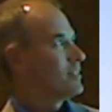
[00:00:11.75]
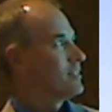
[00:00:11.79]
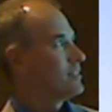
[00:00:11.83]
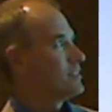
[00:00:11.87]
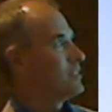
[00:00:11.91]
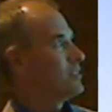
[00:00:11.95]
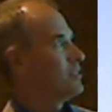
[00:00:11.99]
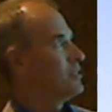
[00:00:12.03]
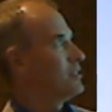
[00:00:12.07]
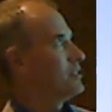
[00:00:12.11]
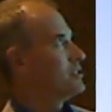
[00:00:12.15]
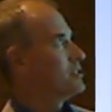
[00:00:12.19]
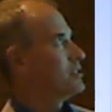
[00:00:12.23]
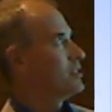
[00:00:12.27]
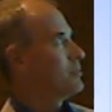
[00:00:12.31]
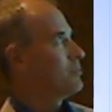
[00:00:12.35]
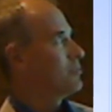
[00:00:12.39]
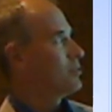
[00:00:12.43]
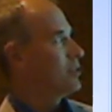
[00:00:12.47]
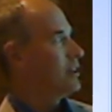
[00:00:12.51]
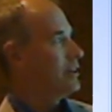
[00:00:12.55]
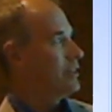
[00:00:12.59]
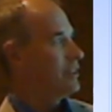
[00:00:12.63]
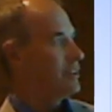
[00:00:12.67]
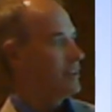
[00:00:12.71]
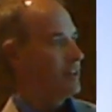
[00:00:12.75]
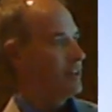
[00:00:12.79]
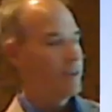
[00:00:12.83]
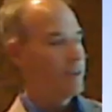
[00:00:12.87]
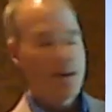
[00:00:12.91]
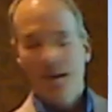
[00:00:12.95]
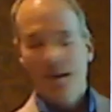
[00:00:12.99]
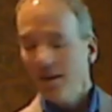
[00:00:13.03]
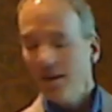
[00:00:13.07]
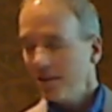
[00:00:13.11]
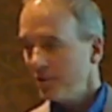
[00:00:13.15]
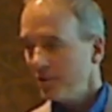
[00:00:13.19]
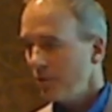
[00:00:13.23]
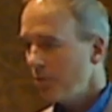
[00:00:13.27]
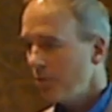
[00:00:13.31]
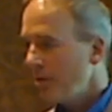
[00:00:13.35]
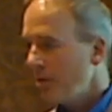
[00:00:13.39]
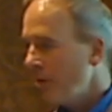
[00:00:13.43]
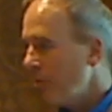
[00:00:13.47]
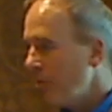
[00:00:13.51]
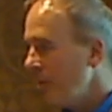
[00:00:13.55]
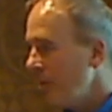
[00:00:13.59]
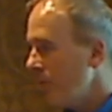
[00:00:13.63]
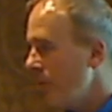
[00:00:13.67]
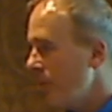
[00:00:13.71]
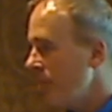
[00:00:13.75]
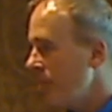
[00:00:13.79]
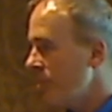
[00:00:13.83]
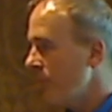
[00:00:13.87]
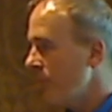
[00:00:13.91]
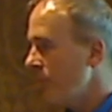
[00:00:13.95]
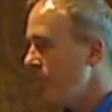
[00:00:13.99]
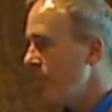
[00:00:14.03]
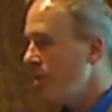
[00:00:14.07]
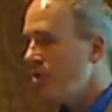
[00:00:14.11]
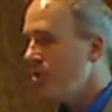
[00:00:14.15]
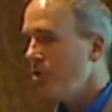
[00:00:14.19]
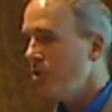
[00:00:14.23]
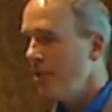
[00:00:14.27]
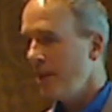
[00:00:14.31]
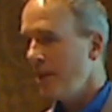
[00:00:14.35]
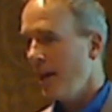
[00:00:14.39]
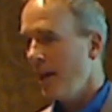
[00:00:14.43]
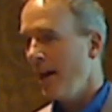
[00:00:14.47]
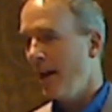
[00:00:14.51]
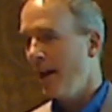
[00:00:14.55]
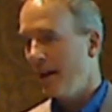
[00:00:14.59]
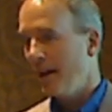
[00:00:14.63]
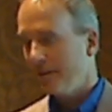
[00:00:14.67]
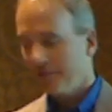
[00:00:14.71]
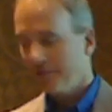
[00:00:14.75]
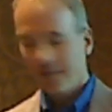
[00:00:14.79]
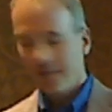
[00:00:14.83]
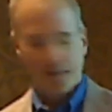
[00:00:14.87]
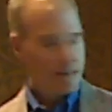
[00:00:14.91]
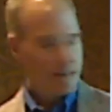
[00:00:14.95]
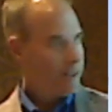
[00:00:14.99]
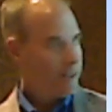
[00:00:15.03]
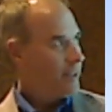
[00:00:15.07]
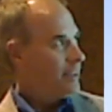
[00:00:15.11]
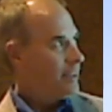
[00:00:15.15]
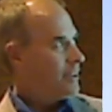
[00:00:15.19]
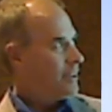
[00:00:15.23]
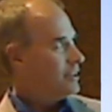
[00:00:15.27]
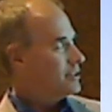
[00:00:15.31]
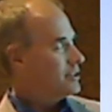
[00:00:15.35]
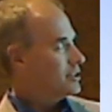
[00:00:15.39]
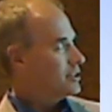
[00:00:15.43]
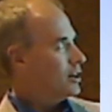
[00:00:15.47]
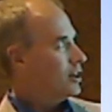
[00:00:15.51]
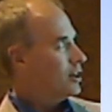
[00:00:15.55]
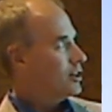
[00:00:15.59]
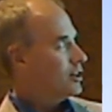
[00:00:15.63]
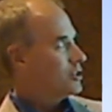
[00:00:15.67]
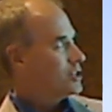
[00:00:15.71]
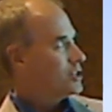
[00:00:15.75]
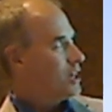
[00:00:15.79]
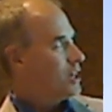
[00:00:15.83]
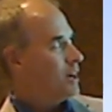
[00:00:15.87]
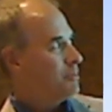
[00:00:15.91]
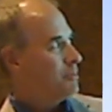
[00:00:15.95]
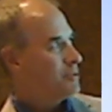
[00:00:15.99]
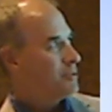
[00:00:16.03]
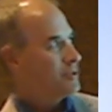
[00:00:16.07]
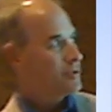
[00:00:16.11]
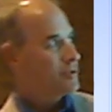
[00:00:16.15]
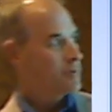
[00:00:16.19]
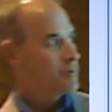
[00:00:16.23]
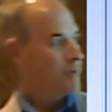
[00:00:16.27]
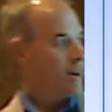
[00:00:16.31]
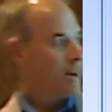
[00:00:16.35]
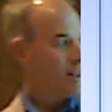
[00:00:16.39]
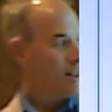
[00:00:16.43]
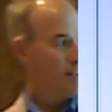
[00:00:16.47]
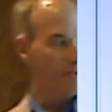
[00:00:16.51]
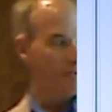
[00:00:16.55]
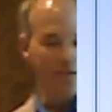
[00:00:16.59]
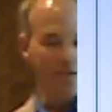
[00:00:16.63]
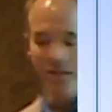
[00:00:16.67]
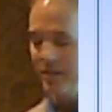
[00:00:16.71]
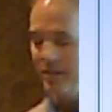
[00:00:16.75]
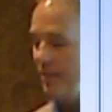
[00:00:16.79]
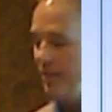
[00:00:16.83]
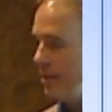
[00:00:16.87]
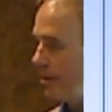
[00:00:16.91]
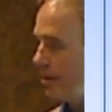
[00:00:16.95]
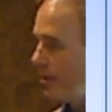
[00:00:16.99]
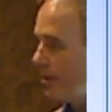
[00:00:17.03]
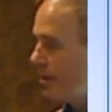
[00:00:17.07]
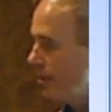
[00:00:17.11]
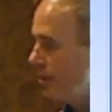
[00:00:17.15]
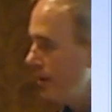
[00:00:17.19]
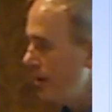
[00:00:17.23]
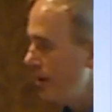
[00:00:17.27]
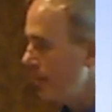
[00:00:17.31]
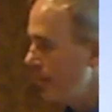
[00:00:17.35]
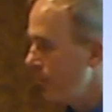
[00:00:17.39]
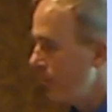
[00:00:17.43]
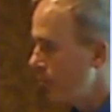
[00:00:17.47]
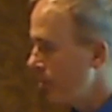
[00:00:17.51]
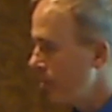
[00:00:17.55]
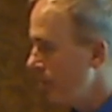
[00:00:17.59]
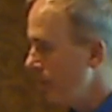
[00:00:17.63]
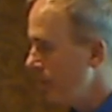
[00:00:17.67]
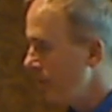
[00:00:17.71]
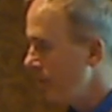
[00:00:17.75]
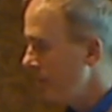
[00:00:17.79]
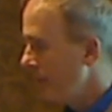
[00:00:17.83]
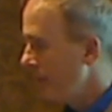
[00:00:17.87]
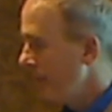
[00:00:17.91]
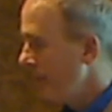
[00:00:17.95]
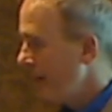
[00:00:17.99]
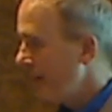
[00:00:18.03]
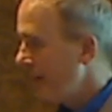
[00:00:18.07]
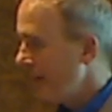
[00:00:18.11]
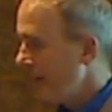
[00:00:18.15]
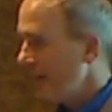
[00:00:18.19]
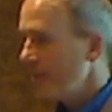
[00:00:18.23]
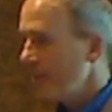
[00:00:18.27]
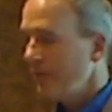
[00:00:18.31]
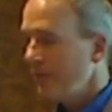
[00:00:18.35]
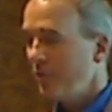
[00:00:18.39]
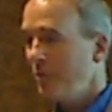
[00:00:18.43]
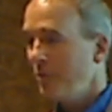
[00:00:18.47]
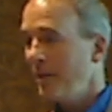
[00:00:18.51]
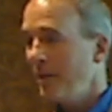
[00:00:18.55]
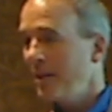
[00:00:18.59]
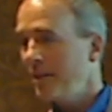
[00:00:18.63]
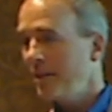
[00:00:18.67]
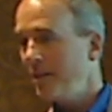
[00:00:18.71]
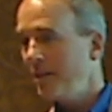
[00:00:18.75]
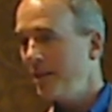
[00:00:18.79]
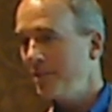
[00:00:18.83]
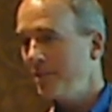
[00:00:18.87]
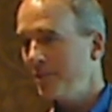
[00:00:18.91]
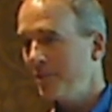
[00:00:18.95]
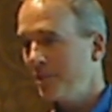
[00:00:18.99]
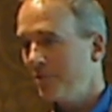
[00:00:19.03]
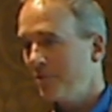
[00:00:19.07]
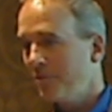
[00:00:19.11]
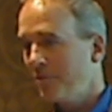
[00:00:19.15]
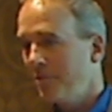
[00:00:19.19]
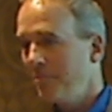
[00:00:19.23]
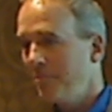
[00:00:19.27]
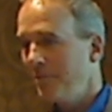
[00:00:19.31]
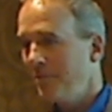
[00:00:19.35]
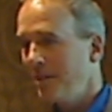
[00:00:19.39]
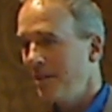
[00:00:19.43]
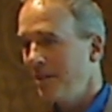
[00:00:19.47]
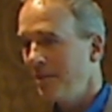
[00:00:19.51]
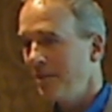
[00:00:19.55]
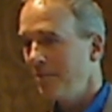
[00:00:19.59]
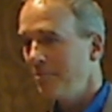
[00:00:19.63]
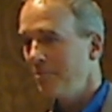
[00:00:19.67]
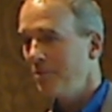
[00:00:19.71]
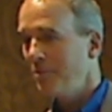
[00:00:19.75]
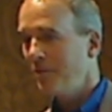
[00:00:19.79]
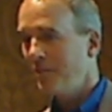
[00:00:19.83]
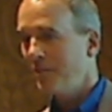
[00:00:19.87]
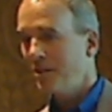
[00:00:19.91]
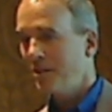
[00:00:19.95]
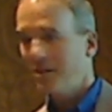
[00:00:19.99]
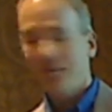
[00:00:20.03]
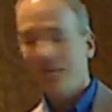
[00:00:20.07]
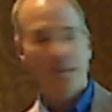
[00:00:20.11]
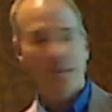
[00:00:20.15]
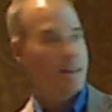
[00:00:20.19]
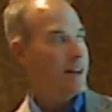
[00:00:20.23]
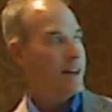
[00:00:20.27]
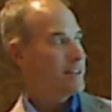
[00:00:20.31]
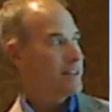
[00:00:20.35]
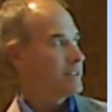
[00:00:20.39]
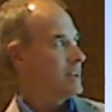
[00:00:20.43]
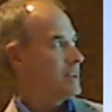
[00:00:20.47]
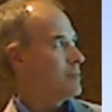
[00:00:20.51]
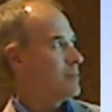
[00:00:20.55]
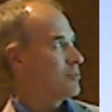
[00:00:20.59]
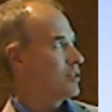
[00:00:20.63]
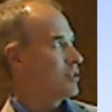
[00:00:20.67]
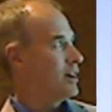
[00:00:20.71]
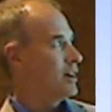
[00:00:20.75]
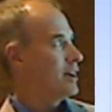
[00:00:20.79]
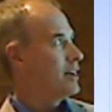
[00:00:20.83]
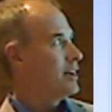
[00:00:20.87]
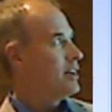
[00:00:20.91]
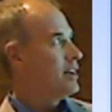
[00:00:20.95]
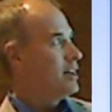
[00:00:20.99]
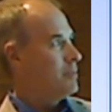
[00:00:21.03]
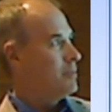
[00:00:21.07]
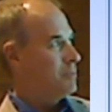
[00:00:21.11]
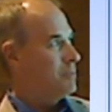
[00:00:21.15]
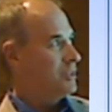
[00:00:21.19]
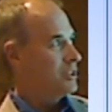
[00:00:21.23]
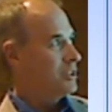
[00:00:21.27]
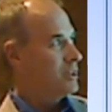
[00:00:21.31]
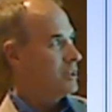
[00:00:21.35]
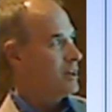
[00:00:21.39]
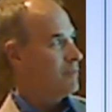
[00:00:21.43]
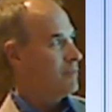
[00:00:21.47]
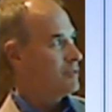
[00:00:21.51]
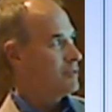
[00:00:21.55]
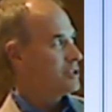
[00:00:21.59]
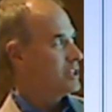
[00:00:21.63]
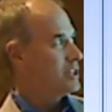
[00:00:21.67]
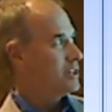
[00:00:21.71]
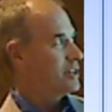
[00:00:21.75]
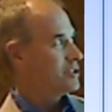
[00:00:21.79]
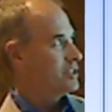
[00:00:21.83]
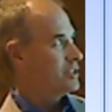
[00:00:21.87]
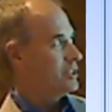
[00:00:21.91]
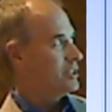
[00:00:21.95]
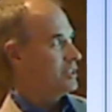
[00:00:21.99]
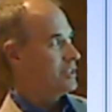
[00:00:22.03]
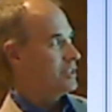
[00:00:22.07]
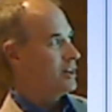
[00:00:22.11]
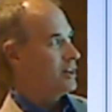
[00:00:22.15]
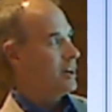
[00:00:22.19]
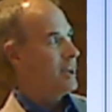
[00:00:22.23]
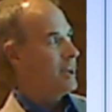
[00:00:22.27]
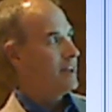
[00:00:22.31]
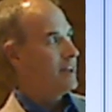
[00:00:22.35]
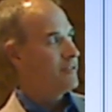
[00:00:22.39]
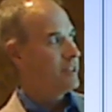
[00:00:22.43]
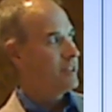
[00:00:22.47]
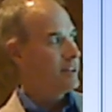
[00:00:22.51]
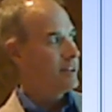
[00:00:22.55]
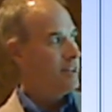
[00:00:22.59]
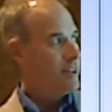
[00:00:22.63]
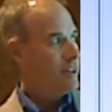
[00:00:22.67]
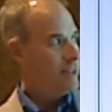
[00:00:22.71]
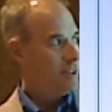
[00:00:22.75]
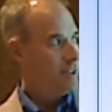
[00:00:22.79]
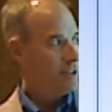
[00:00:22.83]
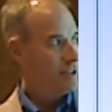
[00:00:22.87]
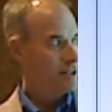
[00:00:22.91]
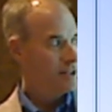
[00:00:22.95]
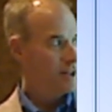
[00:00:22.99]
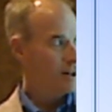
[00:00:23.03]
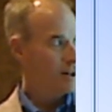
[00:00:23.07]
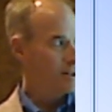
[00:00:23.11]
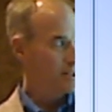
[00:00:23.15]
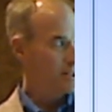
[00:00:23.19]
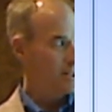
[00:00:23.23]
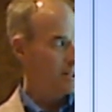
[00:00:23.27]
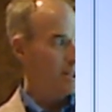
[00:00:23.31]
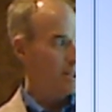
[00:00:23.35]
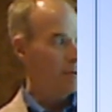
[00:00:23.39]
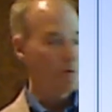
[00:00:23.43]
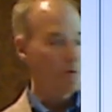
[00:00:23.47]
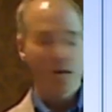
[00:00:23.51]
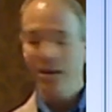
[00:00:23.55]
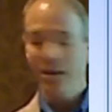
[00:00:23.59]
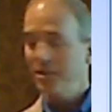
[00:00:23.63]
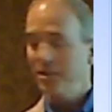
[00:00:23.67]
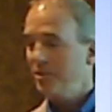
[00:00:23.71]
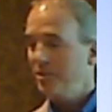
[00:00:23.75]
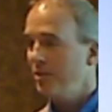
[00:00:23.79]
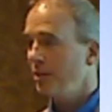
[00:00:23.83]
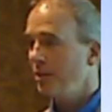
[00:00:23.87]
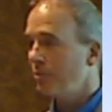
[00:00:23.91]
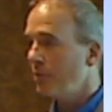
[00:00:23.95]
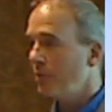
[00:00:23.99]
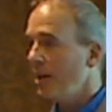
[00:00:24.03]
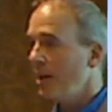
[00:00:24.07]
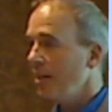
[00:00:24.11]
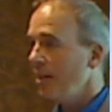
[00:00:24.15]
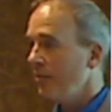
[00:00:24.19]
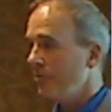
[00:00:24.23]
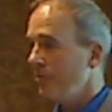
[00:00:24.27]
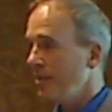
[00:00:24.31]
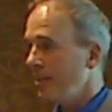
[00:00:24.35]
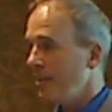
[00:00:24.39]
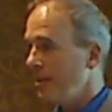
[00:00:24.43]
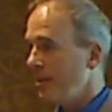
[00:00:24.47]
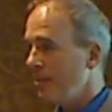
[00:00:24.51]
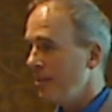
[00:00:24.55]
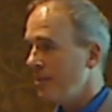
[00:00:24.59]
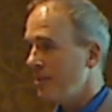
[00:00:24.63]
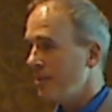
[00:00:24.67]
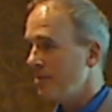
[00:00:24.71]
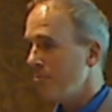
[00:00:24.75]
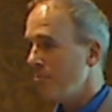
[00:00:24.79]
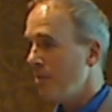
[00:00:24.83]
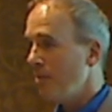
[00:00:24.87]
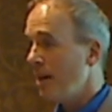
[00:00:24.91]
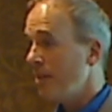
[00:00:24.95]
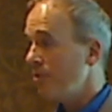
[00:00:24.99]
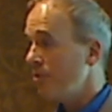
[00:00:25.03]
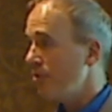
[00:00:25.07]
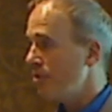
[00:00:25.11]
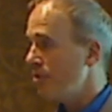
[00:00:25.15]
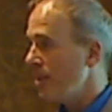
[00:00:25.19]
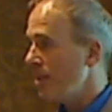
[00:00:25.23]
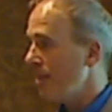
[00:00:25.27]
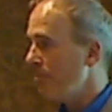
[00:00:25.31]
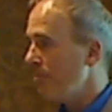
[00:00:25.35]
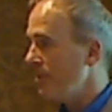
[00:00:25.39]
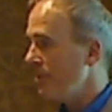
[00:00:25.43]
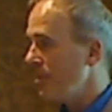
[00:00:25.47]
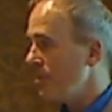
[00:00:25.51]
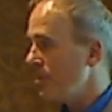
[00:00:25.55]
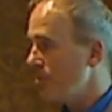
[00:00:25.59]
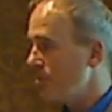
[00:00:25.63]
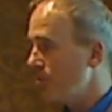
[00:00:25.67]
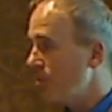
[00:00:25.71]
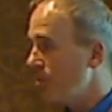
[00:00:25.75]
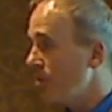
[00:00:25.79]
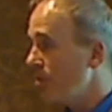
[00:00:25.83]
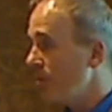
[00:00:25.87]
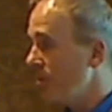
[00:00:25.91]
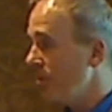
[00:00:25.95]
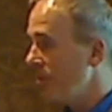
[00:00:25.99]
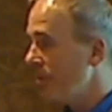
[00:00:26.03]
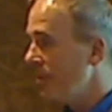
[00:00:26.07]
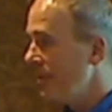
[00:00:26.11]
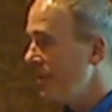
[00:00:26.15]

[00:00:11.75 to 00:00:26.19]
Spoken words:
So let's jump right in here. So one question we could ask is, are chapters relevant in an online world? And I don't know if you recognize this from the movie called The Last Samurai, but the conversation that they're having is, are samurai still relevant in this modern Japanese world,